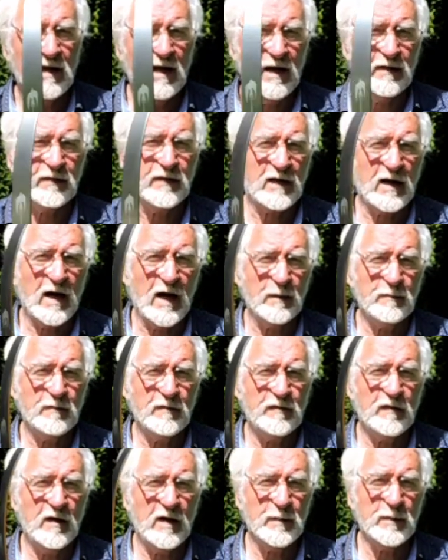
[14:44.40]
on the carbon
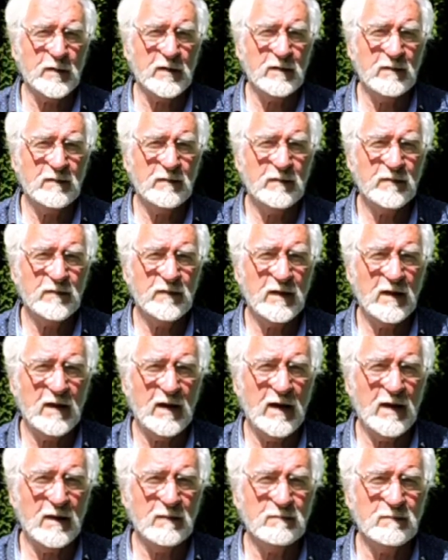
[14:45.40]
fibre
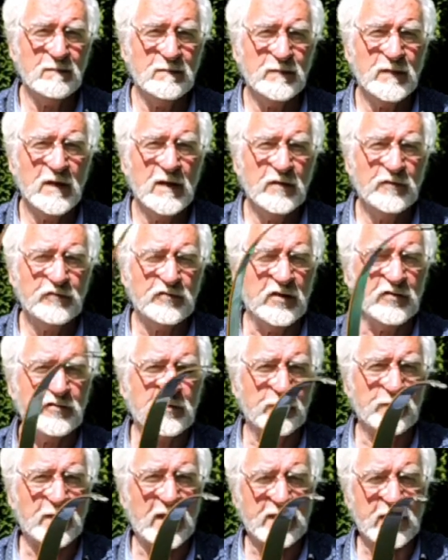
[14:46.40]

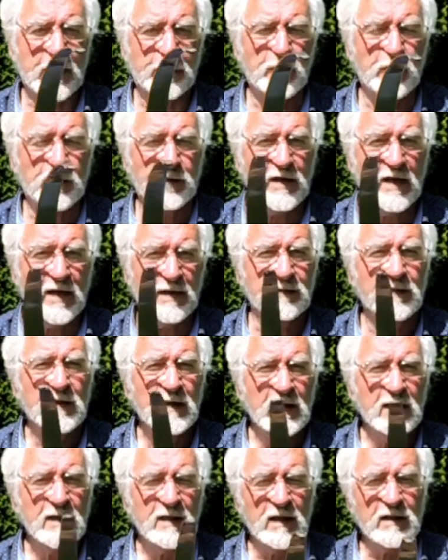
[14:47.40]
system that they put in.
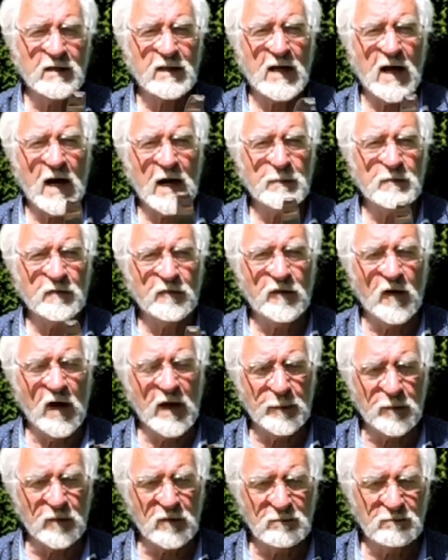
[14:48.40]
Now, the carbon
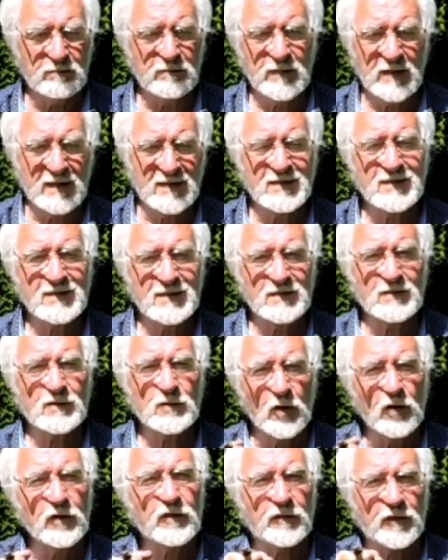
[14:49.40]
fibre is
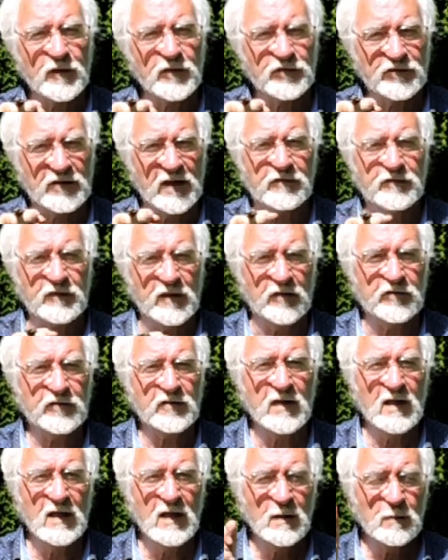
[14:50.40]
good for stiffness,
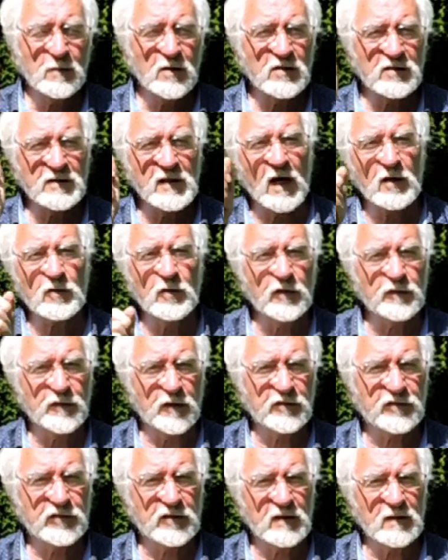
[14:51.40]
but it's not good
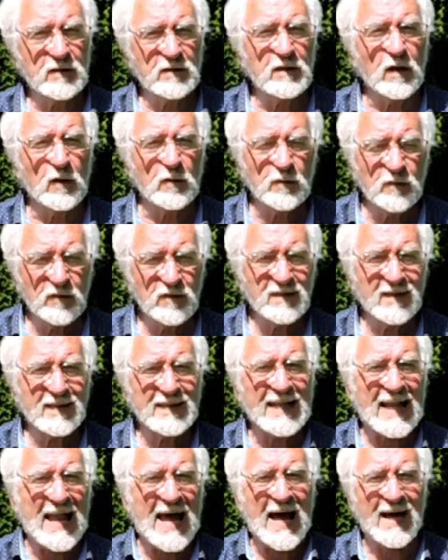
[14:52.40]
for,
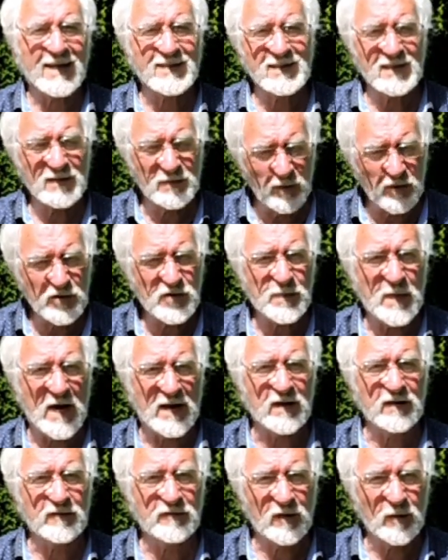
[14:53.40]
glass is much
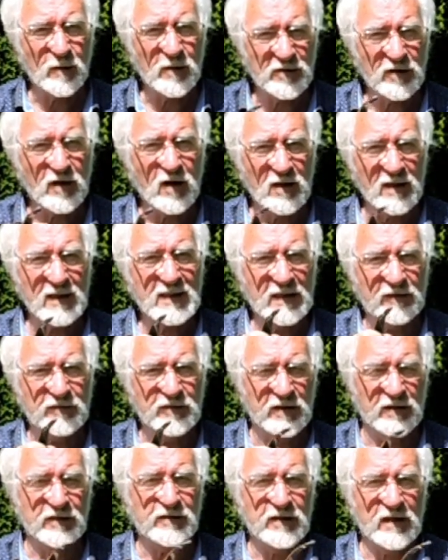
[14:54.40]
better for
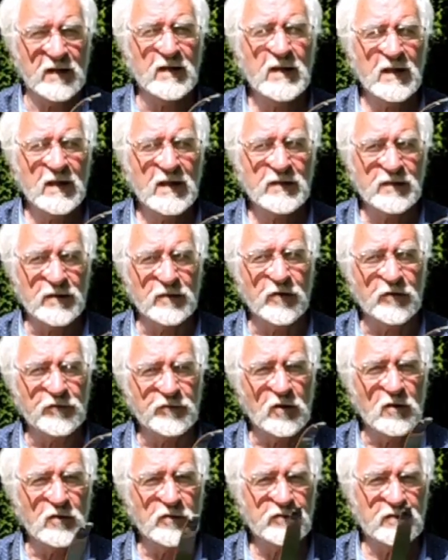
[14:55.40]
giving you the
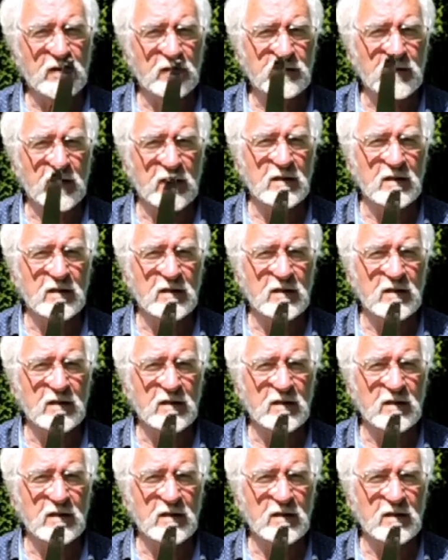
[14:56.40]
results of